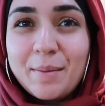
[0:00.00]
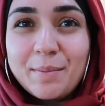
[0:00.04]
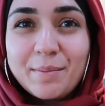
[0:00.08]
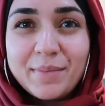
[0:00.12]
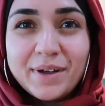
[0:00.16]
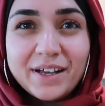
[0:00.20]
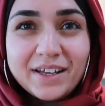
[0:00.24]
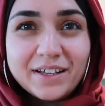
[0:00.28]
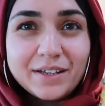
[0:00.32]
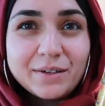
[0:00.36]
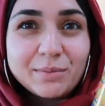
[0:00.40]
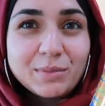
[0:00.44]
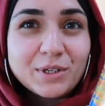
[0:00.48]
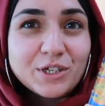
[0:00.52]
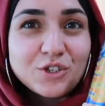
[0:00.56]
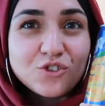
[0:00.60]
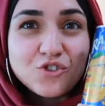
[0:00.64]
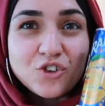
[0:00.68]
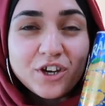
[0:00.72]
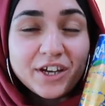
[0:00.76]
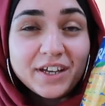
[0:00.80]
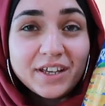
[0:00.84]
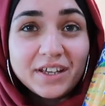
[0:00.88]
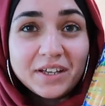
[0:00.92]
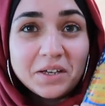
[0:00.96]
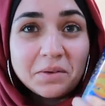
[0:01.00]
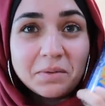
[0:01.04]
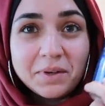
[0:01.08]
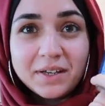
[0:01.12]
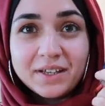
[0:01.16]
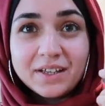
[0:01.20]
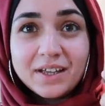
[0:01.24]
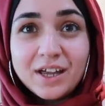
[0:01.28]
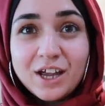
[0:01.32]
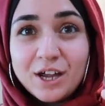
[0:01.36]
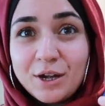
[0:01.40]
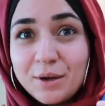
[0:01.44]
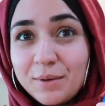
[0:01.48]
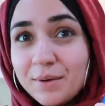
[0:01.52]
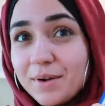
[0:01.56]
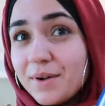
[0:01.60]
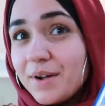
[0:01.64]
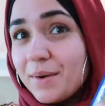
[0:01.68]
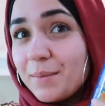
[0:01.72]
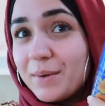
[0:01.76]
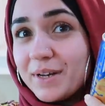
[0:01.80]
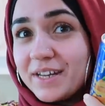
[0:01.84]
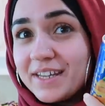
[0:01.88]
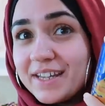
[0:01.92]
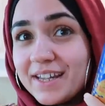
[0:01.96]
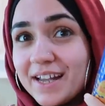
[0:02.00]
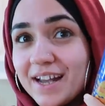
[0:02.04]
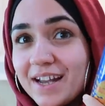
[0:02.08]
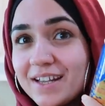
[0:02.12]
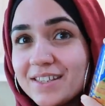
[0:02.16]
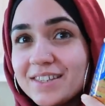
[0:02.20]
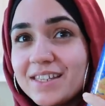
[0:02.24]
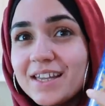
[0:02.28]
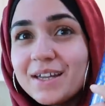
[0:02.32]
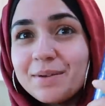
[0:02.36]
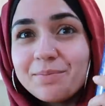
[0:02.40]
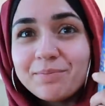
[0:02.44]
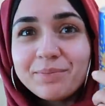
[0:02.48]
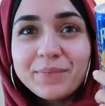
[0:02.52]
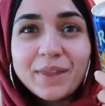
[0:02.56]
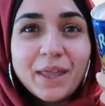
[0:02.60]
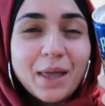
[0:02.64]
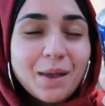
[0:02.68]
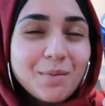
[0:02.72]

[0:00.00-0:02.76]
But I'm going to try it anyway when he has it.